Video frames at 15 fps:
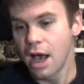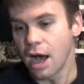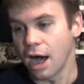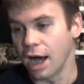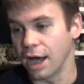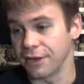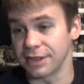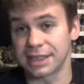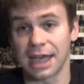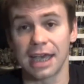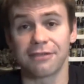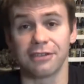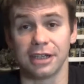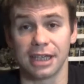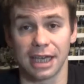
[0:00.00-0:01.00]
The
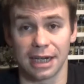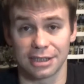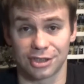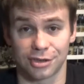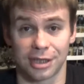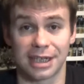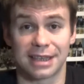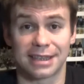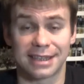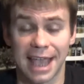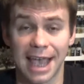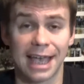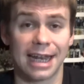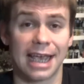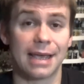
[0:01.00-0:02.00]
Typhon, you got a strength
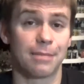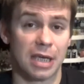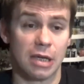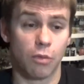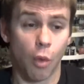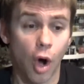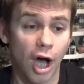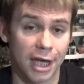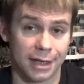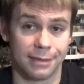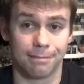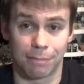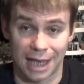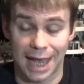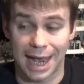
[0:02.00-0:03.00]
10 AP
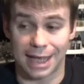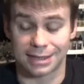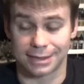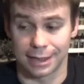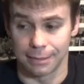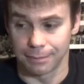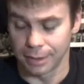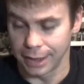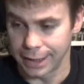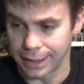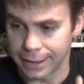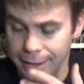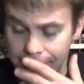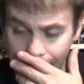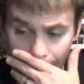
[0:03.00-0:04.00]
1 blast
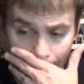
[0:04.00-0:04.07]
template.